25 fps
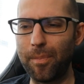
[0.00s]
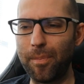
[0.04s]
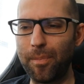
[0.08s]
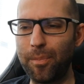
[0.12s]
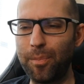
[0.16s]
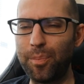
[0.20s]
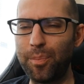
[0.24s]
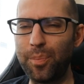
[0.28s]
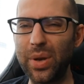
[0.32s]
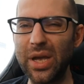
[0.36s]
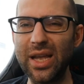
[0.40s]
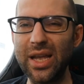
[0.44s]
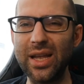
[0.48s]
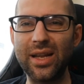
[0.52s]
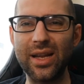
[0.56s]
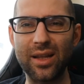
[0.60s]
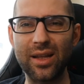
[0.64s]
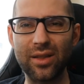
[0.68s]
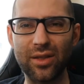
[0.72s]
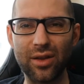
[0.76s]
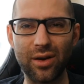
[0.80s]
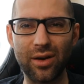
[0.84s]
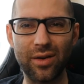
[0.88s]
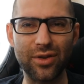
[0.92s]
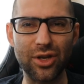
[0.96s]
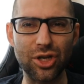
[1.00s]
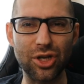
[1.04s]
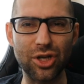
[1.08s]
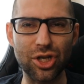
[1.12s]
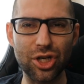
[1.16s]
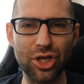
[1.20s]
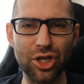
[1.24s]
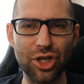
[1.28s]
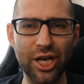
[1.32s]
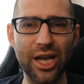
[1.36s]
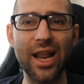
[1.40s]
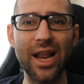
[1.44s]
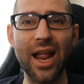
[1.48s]
beating of the
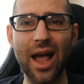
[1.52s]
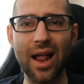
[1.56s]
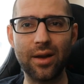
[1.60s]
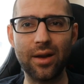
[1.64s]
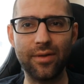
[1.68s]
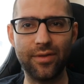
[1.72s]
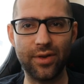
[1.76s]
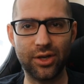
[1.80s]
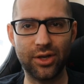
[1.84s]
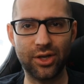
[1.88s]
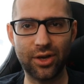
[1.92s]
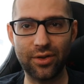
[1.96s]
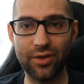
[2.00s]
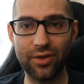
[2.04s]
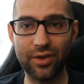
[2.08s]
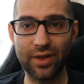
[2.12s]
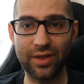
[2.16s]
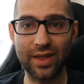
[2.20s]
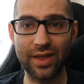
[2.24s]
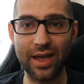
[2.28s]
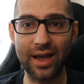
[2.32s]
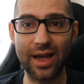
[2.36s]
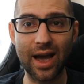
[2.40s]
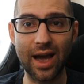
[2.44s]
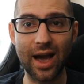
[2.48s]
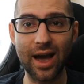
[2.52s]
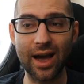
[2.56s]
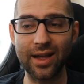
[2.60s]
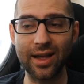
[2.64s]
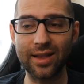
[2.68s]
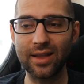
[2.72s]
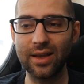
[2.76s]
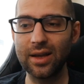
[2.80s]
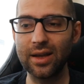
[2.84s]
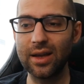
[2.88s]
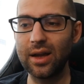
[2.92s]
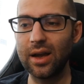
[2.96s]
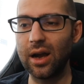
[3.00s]
shit out of each other that they got,
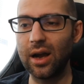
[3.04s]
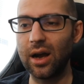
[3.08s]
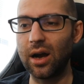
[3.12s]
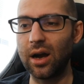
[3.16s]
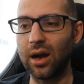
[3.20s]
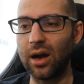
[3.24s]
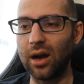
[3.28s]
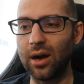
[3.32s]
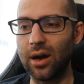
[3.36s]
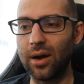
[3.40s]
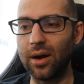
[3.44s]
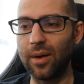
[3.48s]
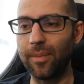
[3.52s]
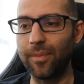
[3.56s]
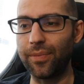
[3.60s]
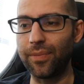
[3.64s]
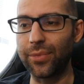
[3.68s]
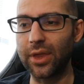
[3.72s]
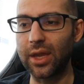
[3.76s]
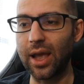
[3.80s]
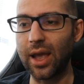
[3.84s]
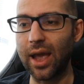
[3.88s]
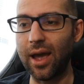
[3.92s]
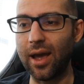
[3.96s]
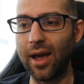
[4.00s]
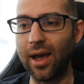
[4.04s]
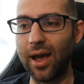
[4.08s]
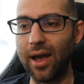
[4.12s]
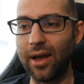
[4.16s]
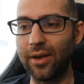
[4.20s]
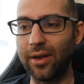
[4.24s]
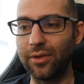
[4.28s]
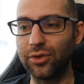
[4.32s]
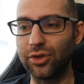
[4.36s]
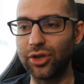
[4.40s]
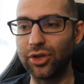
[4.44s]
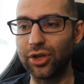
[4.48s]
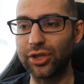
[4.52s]

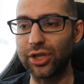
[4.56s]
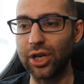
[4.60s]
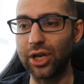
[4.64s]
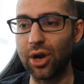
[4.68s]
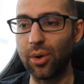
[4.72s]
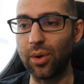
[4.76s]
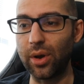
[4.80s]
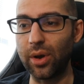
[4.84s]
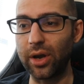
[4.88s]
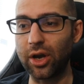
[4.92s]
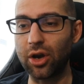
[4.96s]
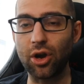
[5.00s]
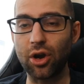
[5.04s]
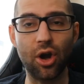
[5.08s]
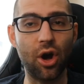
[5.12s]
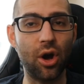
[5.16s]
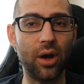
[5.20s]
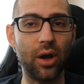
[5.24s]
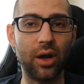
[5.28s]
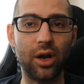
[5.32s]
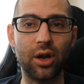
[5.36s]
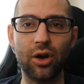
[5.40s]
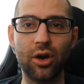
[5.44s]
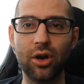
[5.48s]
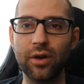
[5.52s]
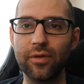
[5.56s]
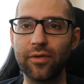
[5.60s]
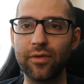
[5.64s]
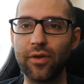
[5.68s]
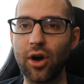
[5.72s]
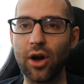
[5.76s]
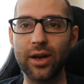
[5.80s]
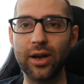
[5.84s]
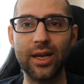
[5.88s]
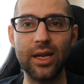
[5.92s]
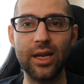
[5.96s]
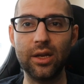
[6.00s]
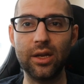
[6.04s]
and just it could have
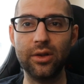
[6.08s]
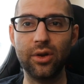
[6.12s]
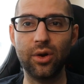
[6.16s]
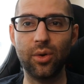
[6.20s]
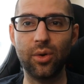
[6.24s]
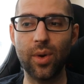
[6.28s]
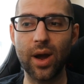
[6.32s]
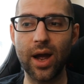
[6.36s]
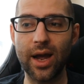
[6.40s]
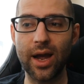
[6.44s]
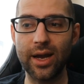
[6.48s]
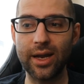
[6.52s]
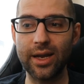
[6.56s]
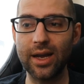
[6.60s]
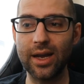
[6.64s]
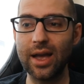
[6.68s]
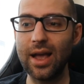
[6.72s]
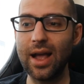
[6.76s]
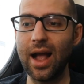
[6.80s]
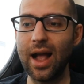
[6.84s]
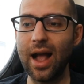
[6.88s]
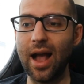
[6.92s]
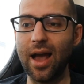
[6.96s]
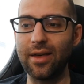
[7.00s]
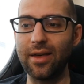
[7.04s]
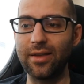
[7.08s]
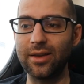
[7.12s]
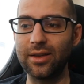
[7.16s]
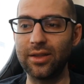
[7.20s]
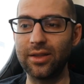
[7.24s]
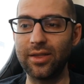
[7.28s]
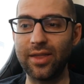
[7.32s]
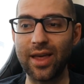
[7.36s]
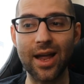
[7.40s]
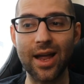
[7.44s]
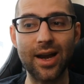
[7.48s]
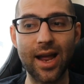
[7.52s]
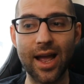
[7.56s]
gone either way,
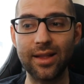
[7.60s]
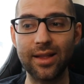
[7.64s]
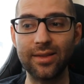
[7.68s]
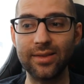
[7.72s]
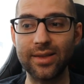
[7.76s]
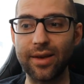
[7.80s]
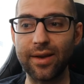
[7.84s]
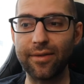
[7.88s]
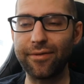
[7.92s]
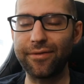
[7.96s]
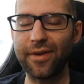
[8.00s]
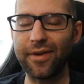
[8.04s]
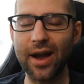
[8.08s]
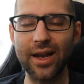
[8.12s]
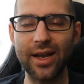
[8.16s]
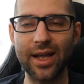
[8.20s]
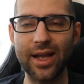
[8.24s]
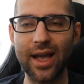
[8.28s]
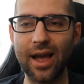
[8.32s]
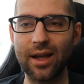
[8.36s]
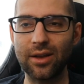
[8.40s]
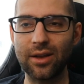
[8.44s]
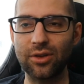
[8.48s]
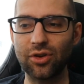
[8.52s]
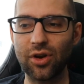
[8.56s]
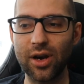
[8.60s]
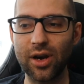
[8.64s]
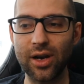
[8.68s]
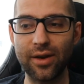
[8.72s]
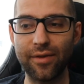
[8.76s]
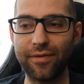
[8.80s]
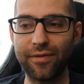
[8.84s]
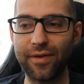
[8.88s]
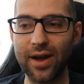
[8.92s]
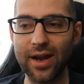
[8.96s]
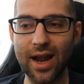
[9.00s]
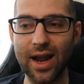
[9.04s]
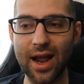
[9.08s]
and that ending, trying to
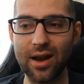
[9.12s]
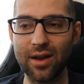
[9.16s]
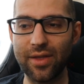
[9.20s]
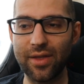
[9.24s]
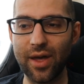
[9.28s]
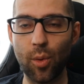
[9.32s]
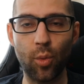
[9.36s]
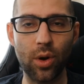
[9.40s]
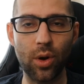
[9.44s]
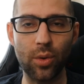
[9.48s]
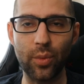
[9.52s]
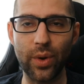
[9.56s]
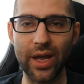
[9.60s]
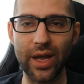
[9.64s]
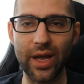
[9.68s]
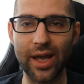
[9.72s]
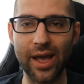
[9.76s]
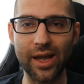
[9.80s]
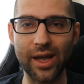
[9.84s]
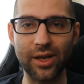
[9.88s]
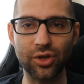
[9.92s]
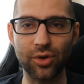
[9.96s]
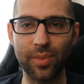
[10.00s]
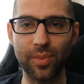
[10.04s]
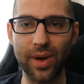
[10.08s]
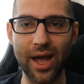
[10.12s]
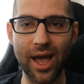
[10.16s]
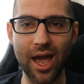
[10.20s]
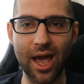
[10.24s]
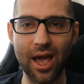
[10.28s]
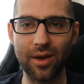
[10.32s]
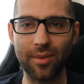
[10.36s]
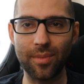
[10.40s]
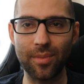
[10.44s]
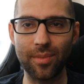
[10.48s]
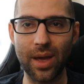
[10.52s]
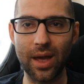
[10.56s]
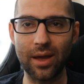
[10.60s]
fight out of that one wing angel by
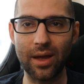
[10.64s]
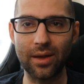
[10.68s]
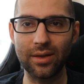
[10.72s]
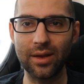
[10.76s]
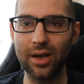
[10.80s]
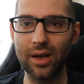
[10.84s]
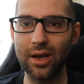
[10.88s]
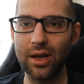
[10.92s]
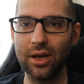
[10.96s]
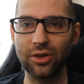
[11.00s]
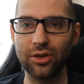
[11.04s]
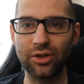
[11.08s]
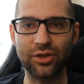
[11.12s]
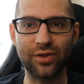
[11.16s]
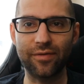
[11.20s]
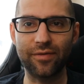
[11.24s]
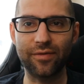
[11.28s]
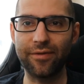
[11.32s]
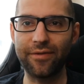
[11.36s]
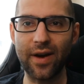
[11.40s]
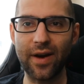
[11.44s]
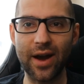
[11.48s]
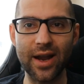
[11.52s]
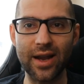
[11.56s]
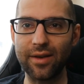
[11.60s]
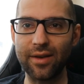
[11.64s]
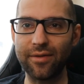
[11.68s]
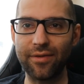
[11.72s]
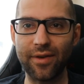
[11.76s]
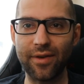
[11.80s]
Hangman, just fighting,